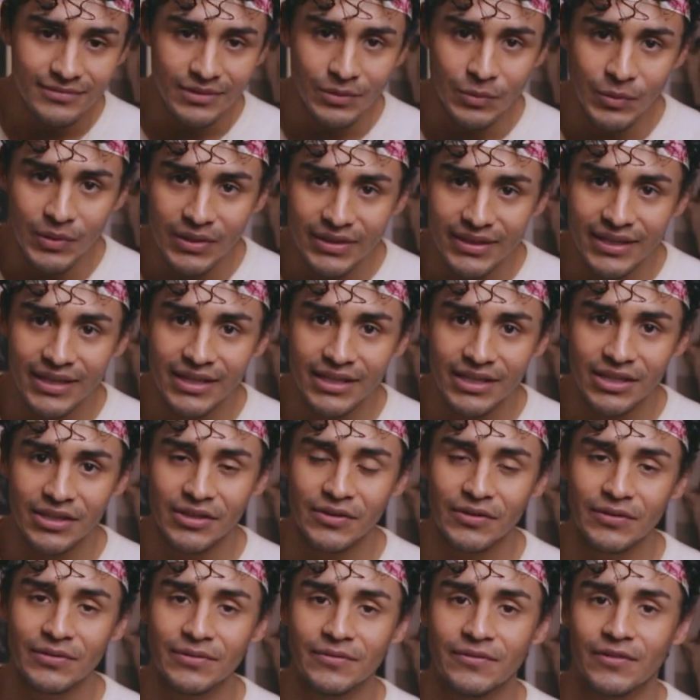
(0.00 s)
Well, thank
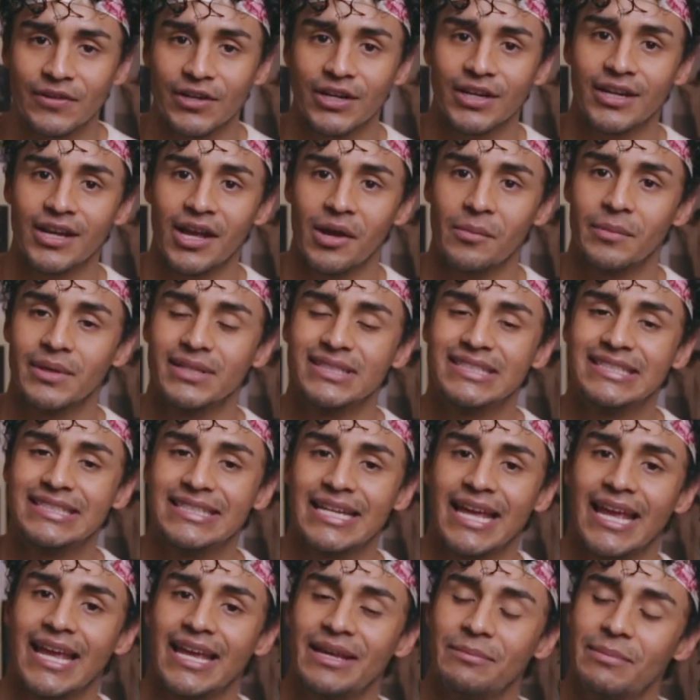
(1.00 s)
you for coming
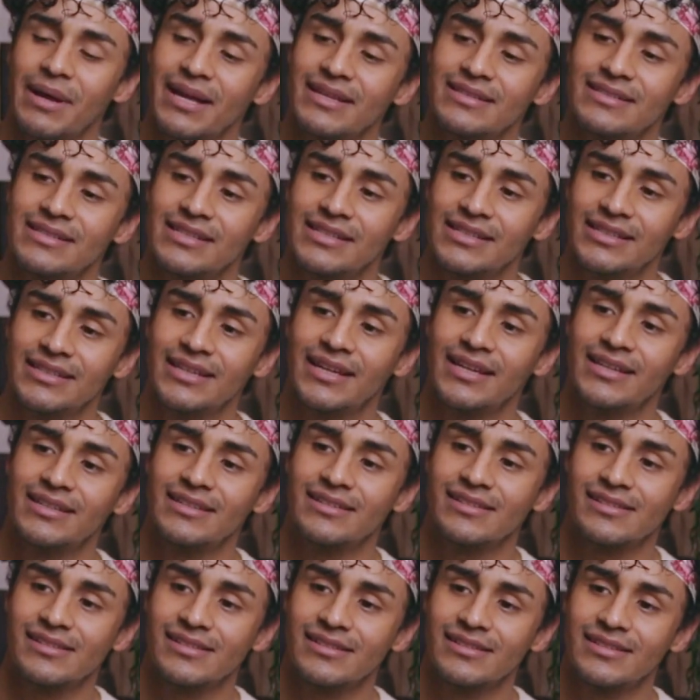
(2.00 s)
today, Pasky,
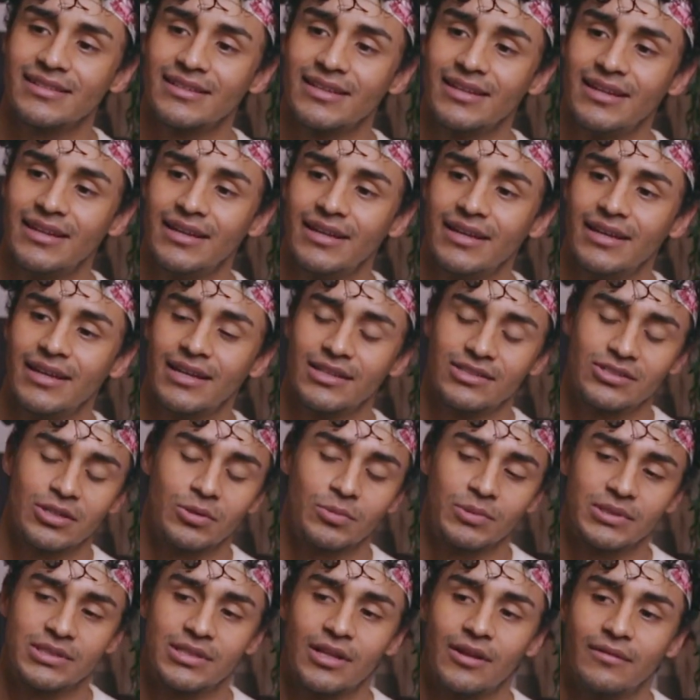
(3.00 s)
and it's
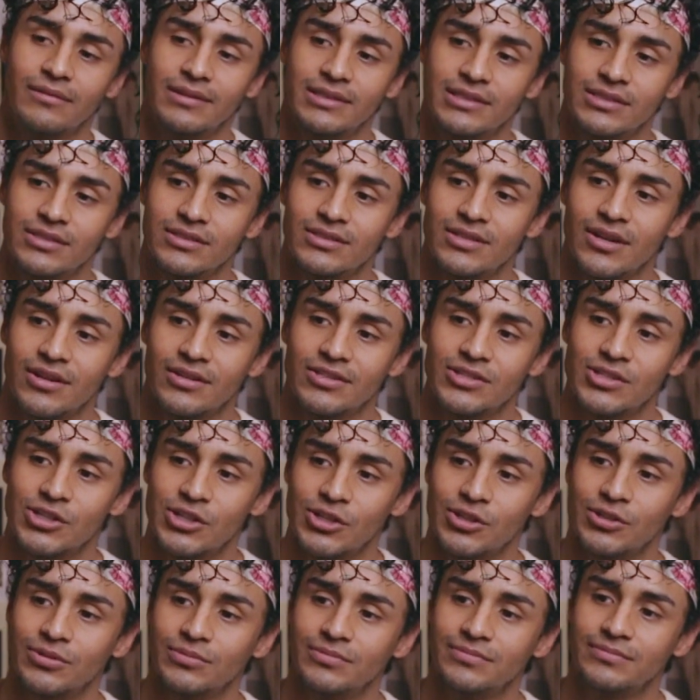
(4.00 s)
always lovely to talk to
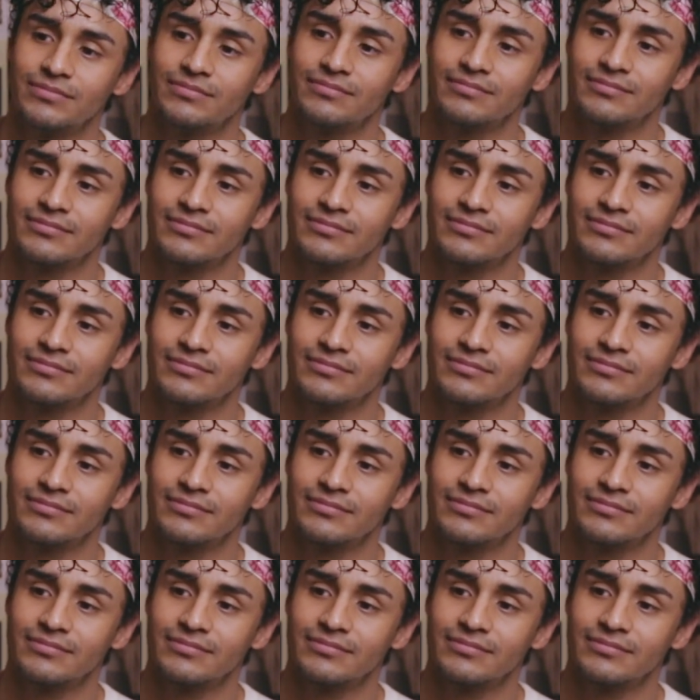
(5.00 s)
you,